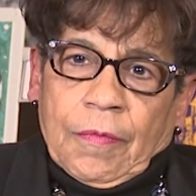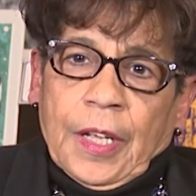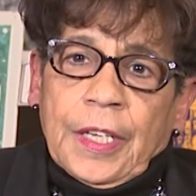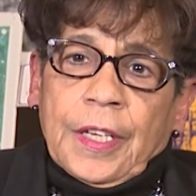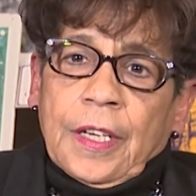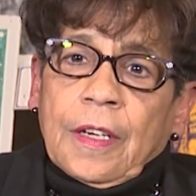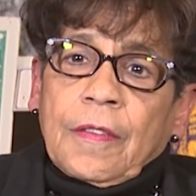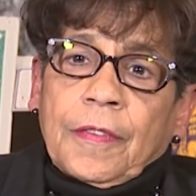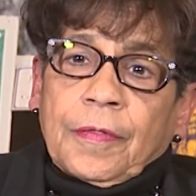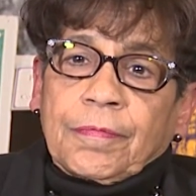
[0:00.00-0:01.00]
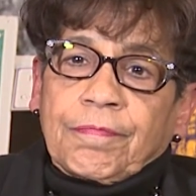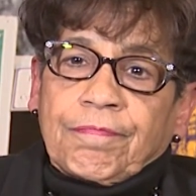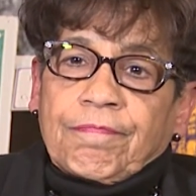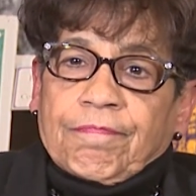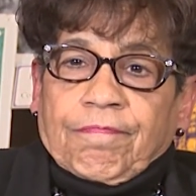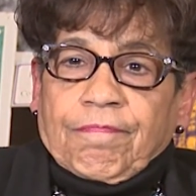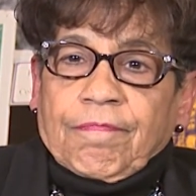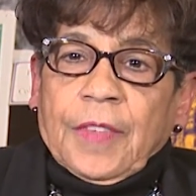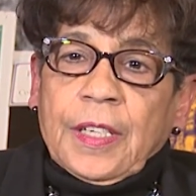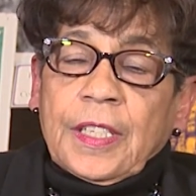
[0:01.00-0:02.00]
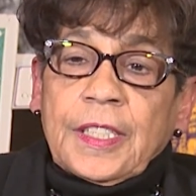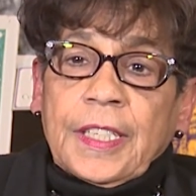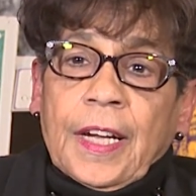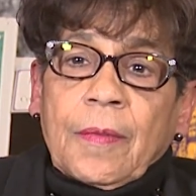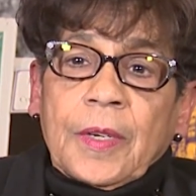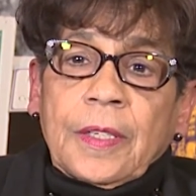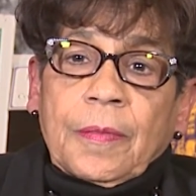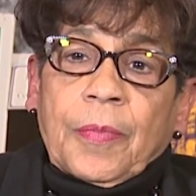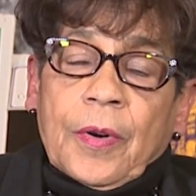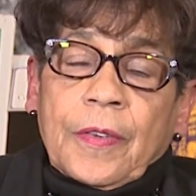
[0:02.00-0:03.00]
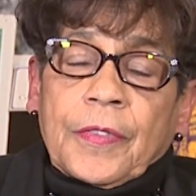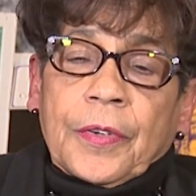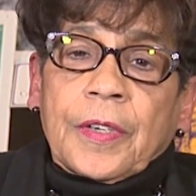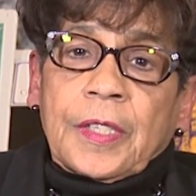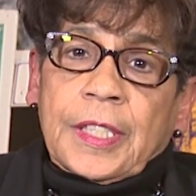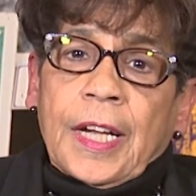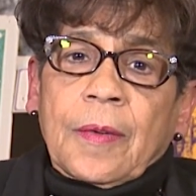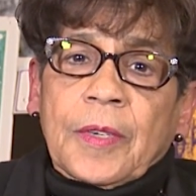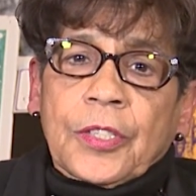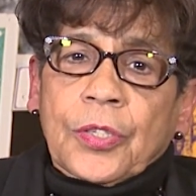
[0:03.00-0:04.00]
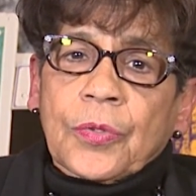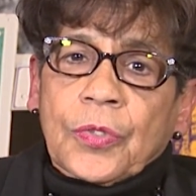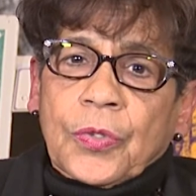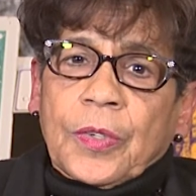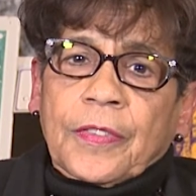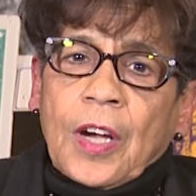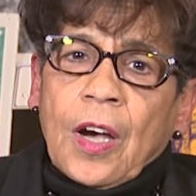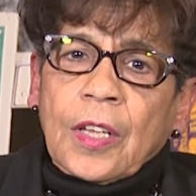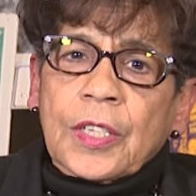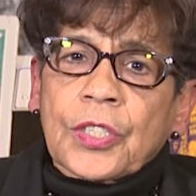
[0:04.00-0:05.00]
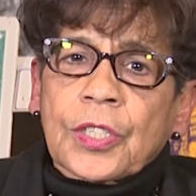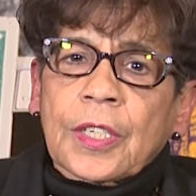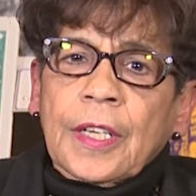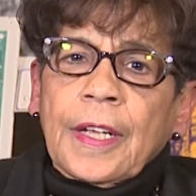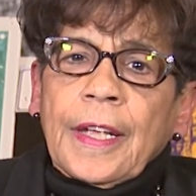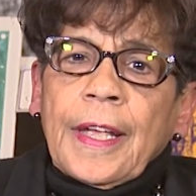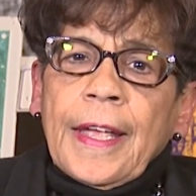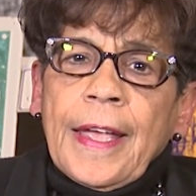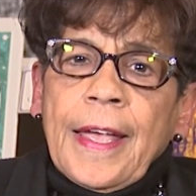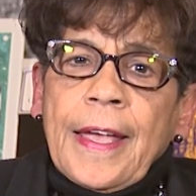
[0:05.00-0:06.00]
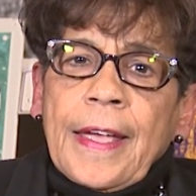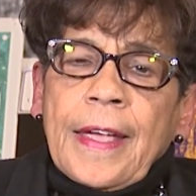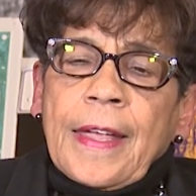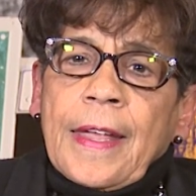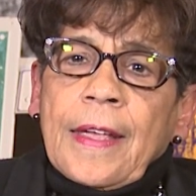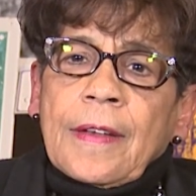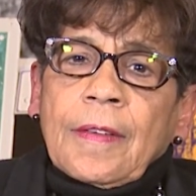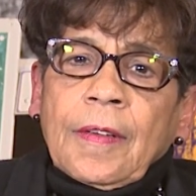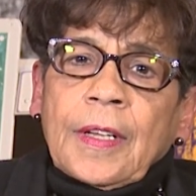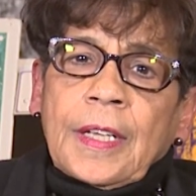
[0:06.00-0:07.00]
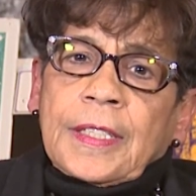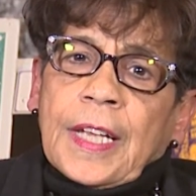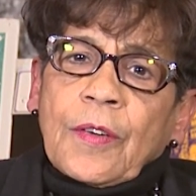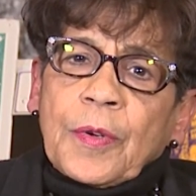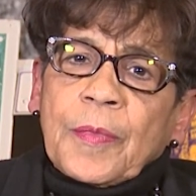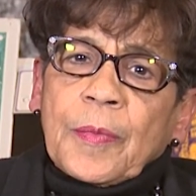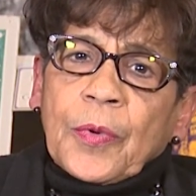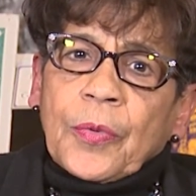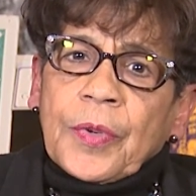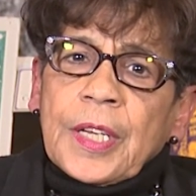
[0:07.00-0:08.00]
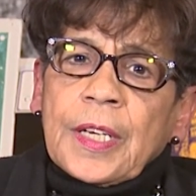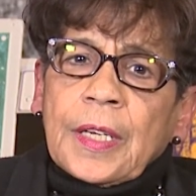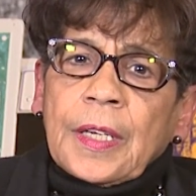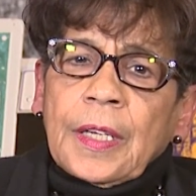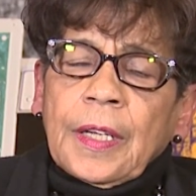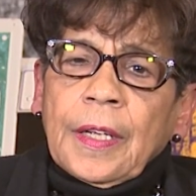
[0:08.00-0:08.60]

they give an endowment, part of their endowment to Swift College. And as I remember reading,